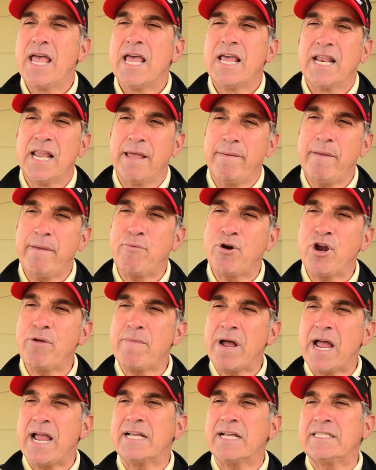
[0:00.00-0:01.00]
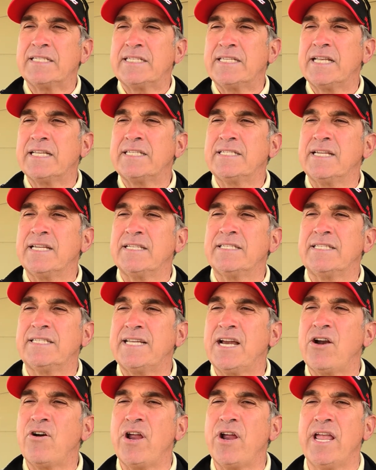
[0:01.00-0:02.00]
Let me bring my assistant
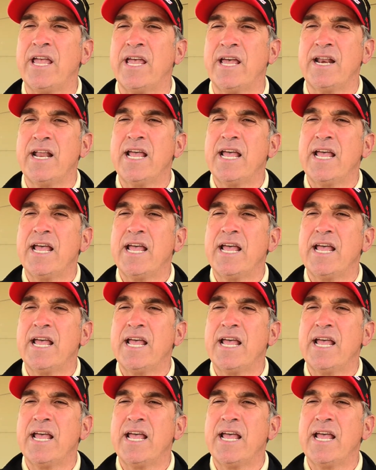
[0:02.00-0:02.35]
Sarah in